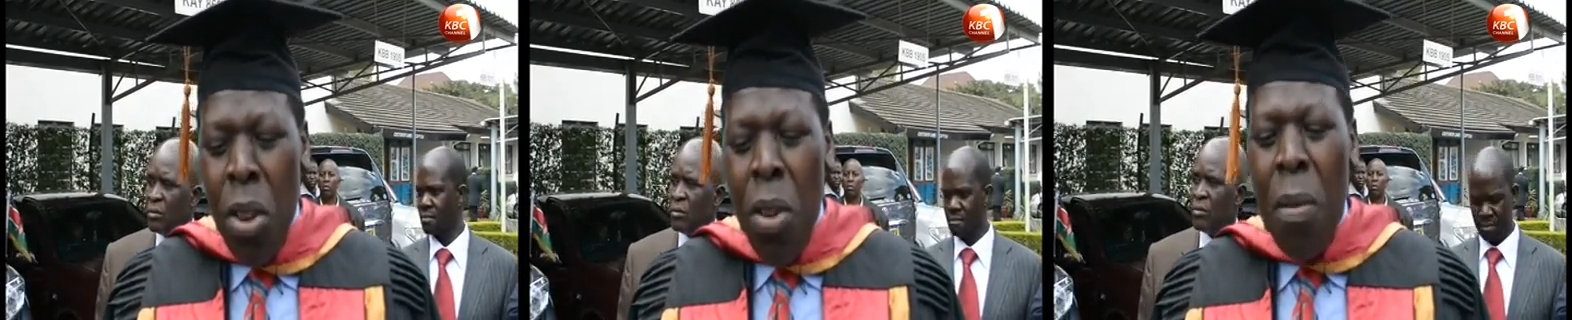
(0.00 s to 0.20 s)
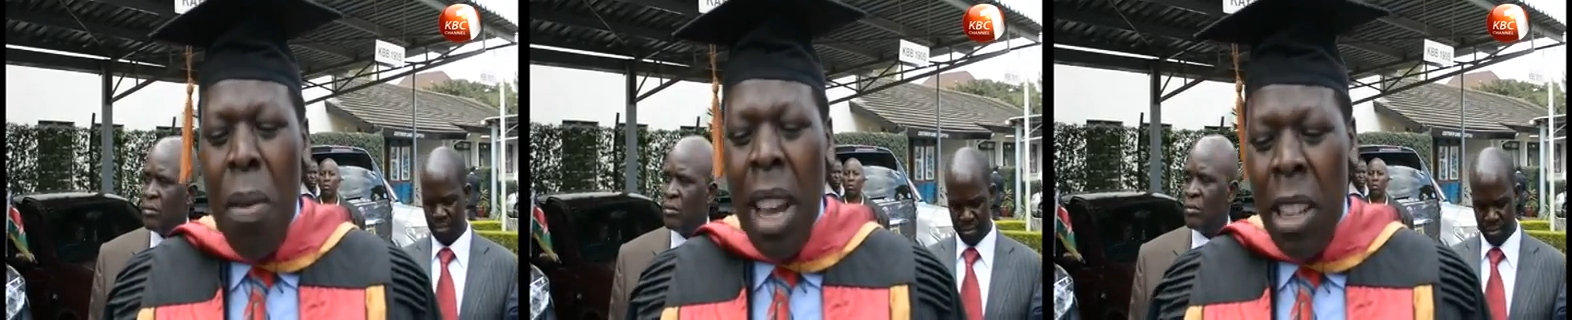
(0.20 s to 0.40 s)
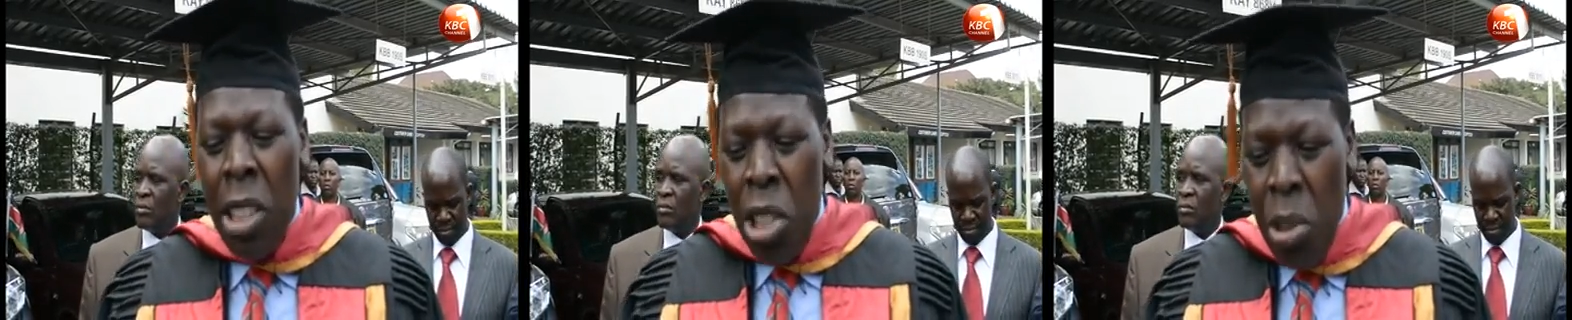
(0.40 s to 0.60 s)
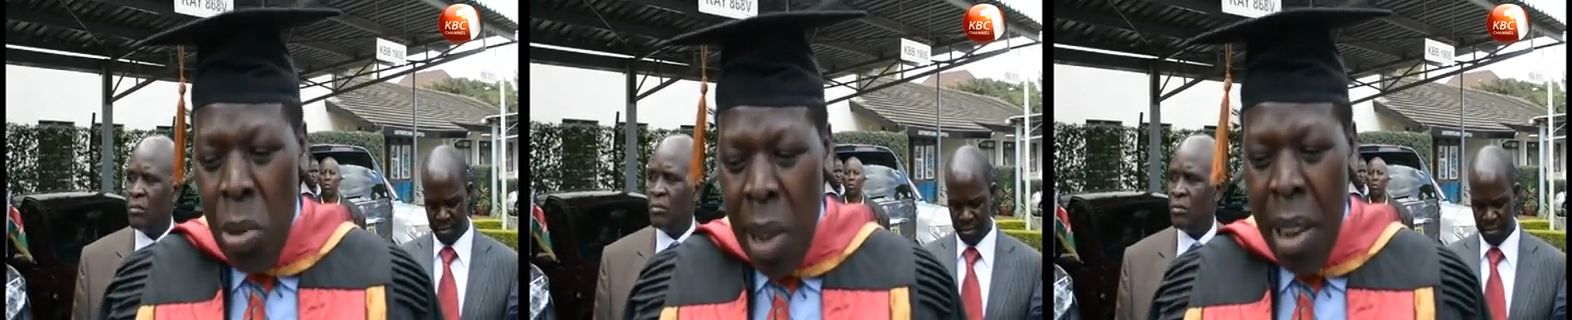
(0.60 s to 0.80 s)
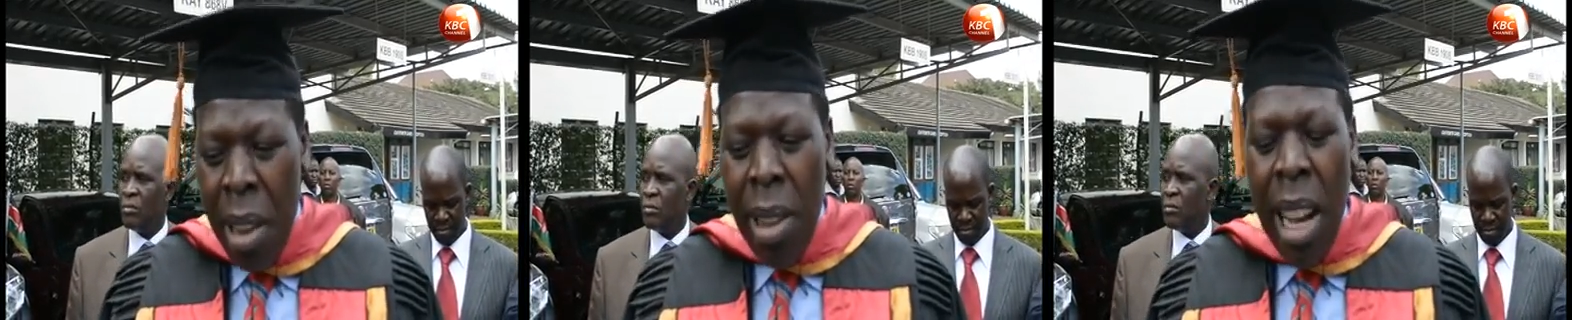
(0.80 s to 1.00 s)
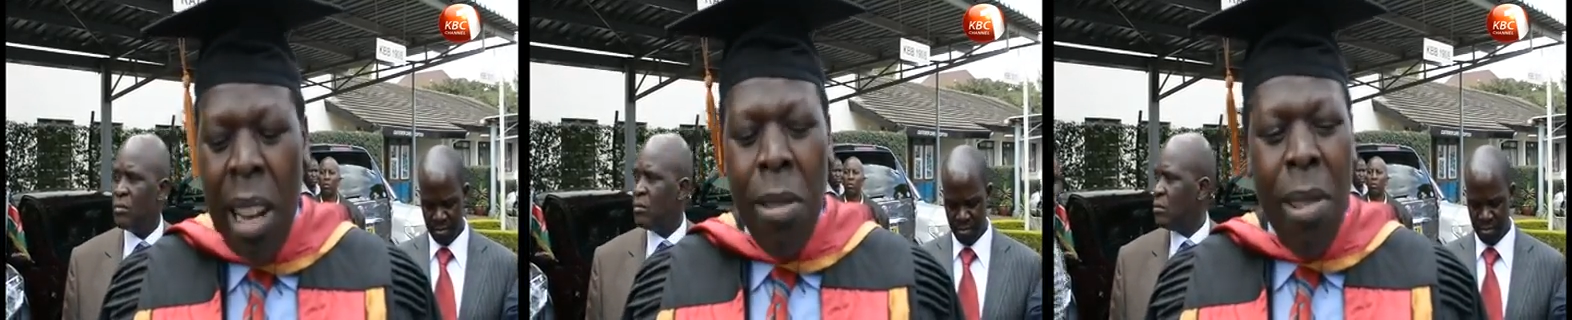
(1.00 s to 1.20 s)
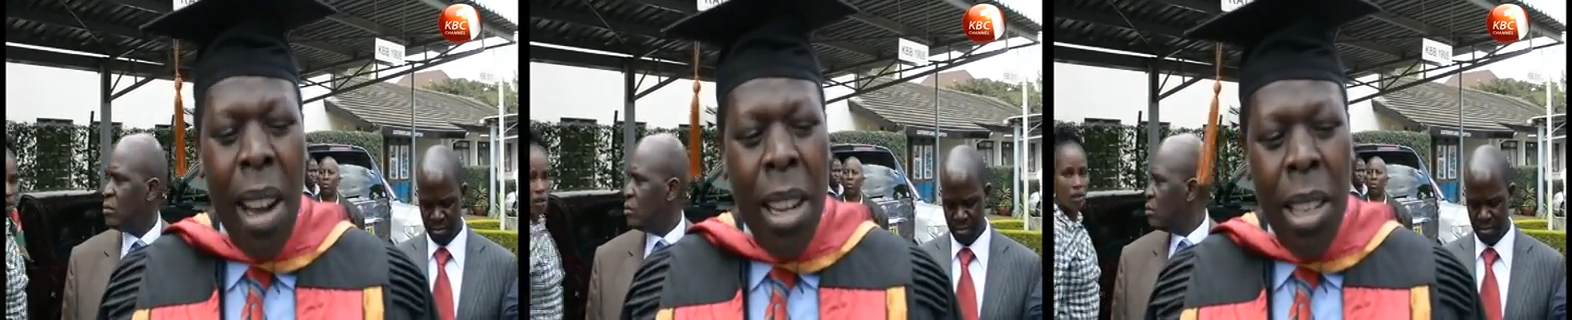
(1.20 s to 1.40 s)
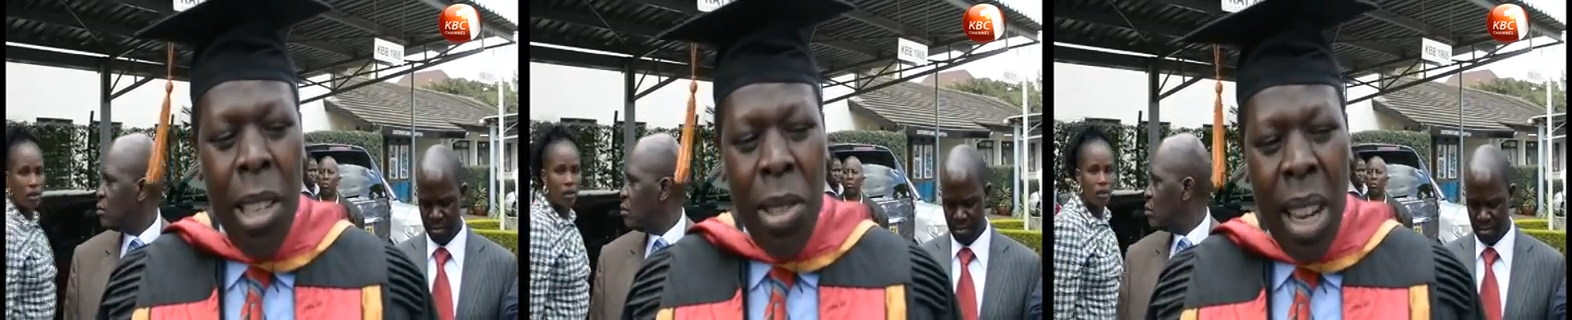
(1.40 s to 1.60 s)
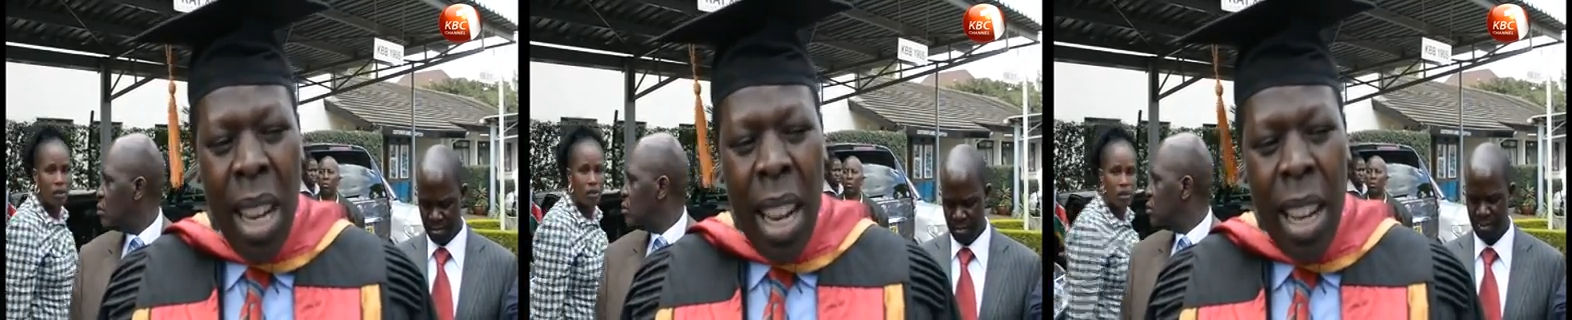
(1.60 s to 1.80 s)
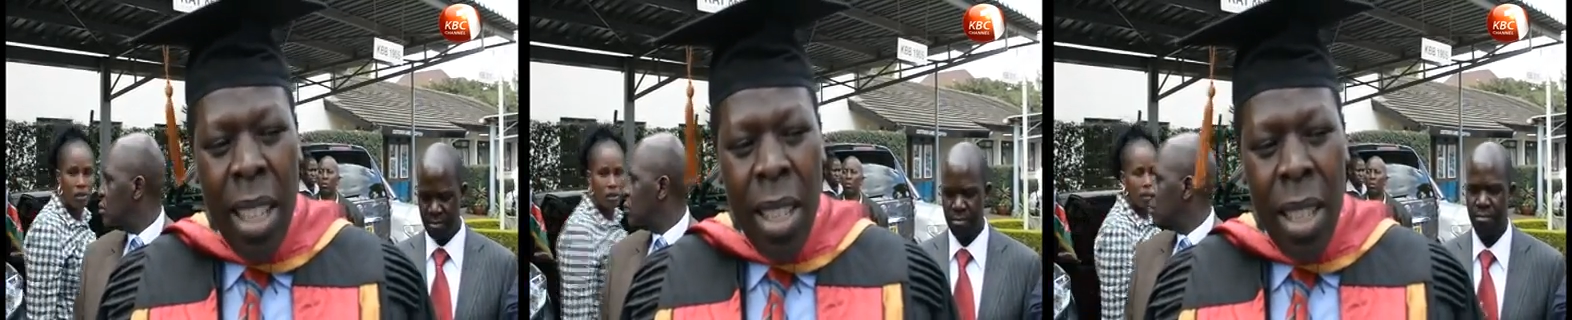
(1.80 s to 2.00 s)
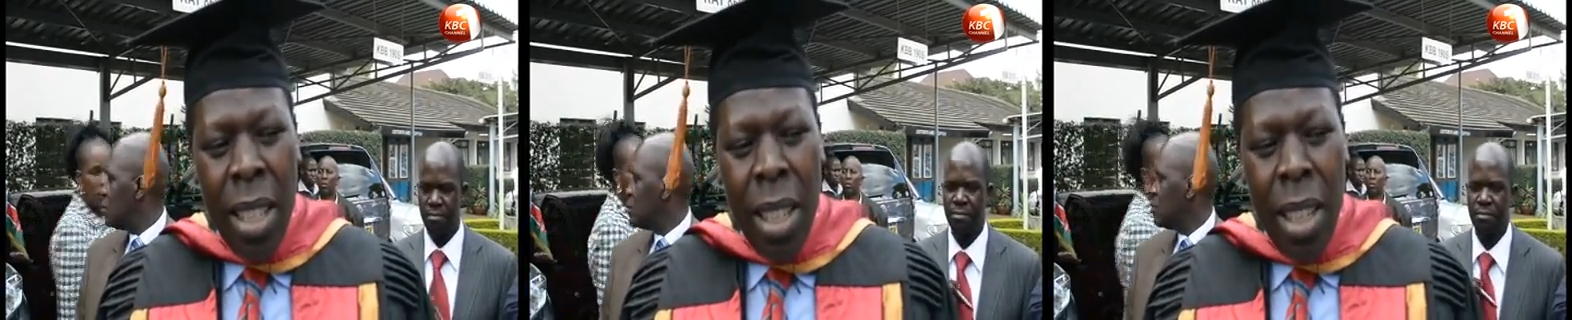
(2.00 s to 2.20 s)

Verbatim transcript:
Speaker 1: of ensuring that right is realized